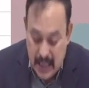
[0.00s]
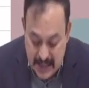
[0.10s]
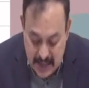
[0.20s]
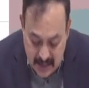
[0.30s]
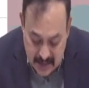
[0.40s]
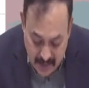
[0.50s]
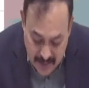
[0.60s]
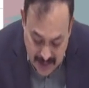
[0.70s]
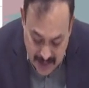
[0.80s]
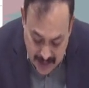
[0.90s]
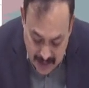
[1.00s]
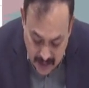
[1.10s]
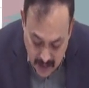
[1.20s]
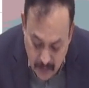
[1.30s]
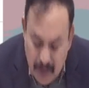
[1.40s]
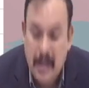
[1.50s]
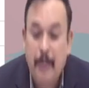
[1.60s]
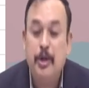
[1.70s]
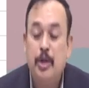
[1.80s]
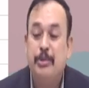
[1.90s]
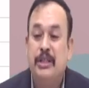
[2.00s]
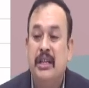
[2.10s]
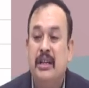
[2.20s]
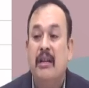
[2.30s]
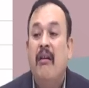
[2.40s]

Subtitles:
section 79 will come into picture,